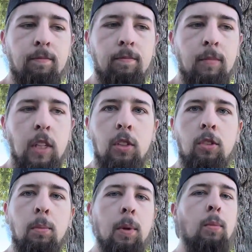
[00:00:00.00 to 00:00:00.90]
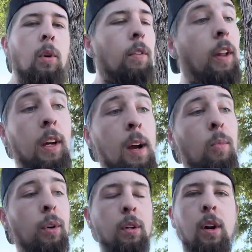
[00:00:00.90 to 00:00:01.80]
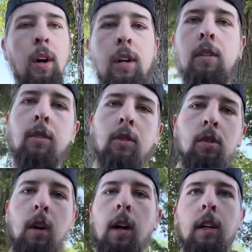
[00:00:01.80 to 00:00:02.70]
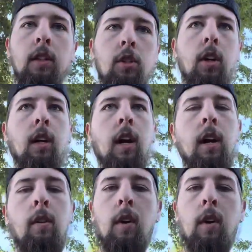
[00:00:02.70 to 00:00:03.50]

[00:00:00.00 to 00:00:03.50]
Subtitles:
this is going to be more of like I'm working on it and you kind of get to check it out.